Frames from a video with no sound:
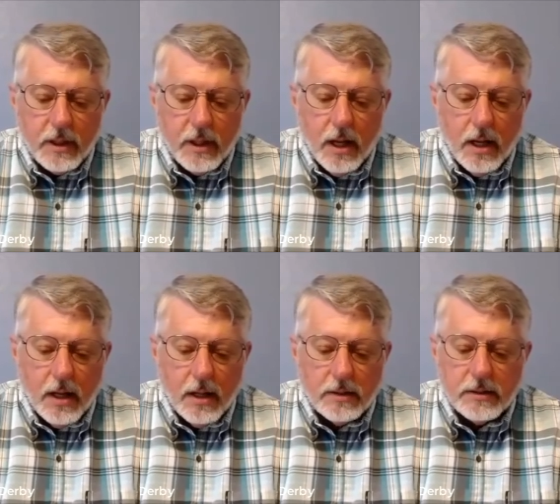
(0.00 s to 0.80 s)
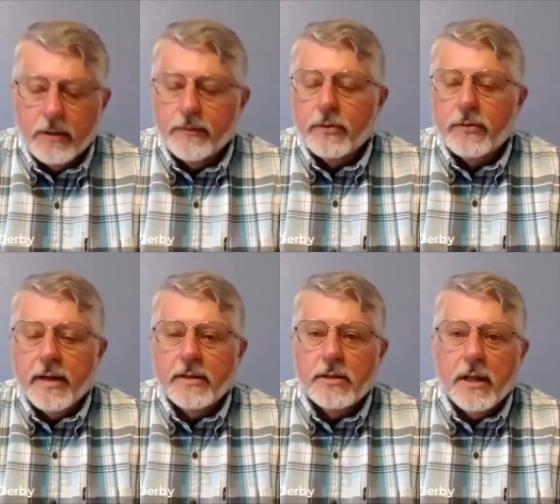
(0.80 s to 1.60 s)
uh, different
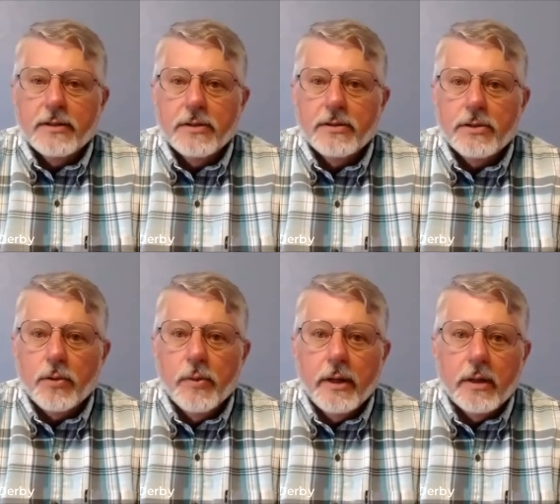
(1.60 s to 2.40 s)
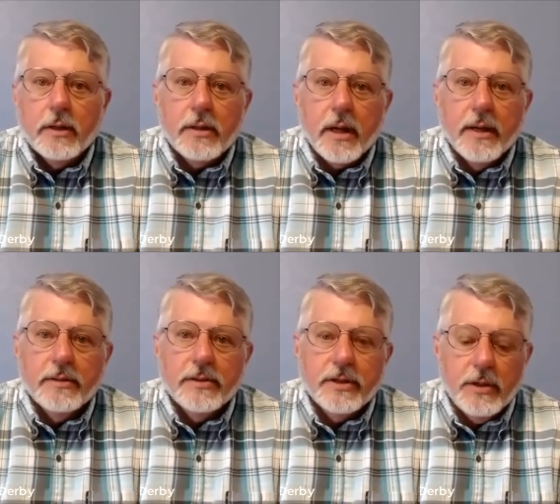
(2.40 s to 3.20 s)
translations, to read it and
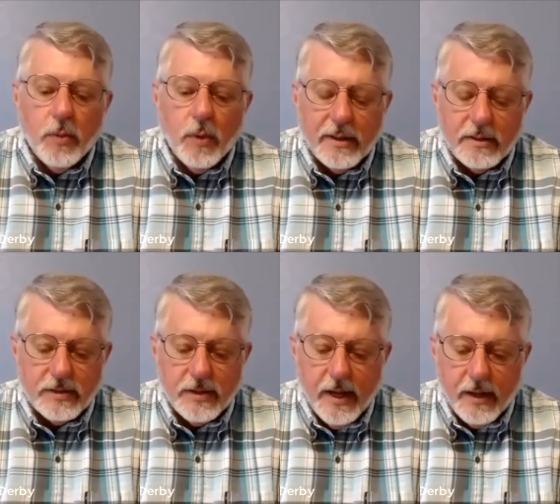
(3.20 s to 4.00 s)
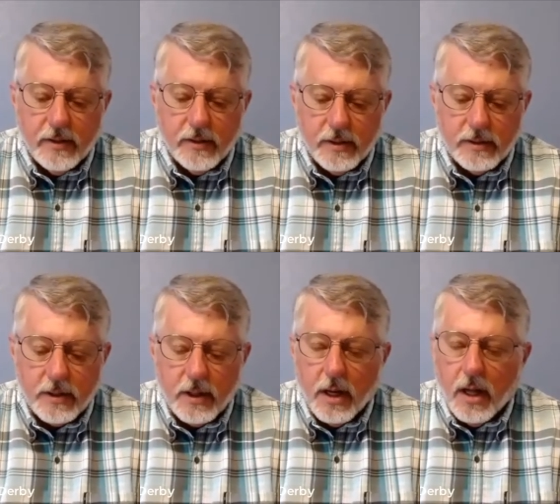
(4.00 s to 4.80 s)
see what is said. There is
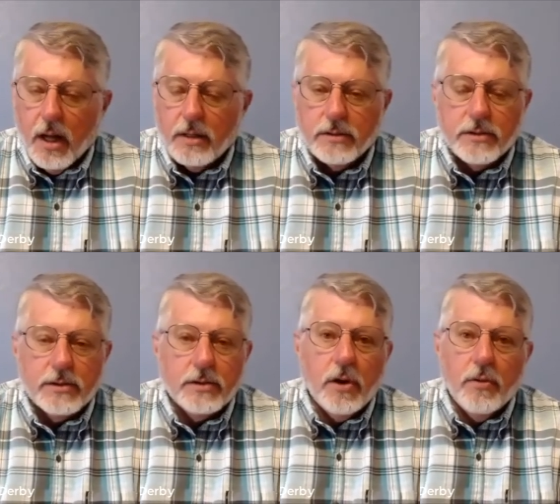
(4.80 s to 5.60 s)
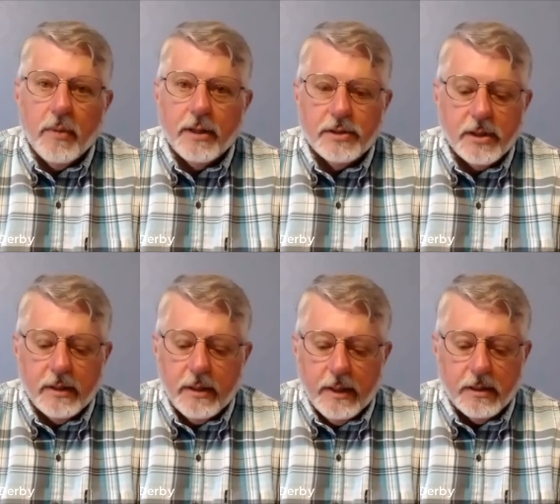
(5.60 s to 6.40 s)
uh, so much in
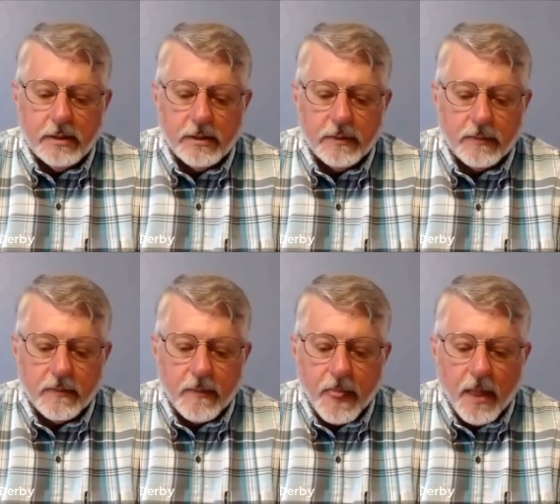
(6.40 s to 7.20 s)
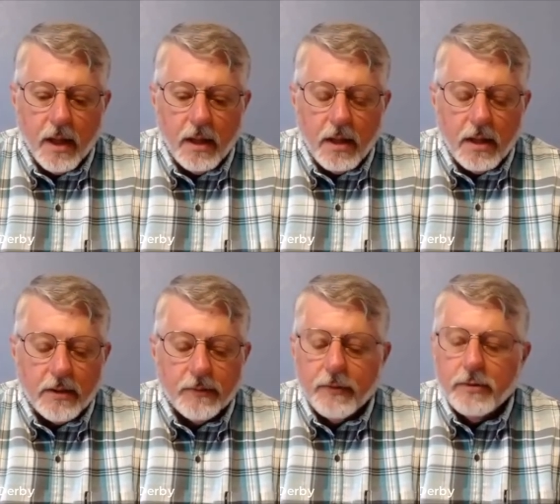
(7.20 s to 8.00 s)
this. The
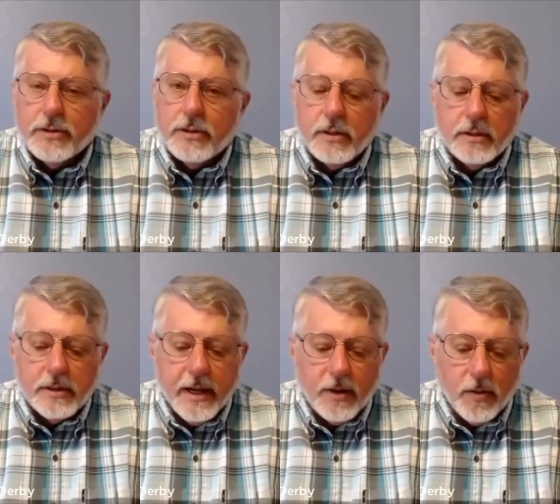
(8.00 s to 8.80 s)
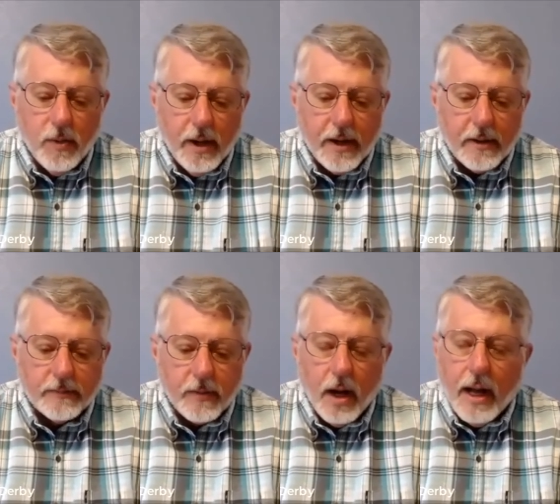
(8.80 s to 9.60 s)
first takeaway,
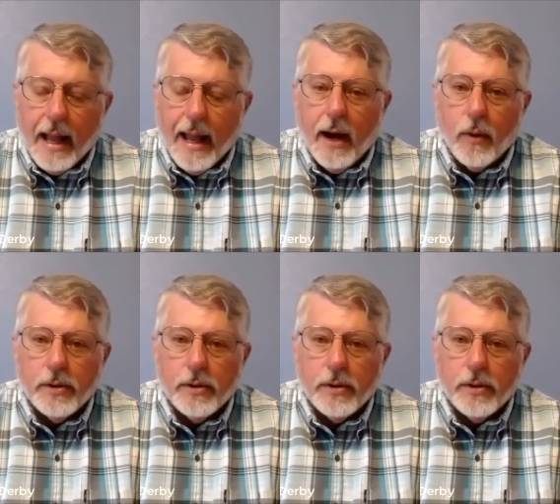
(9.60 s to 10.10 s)
our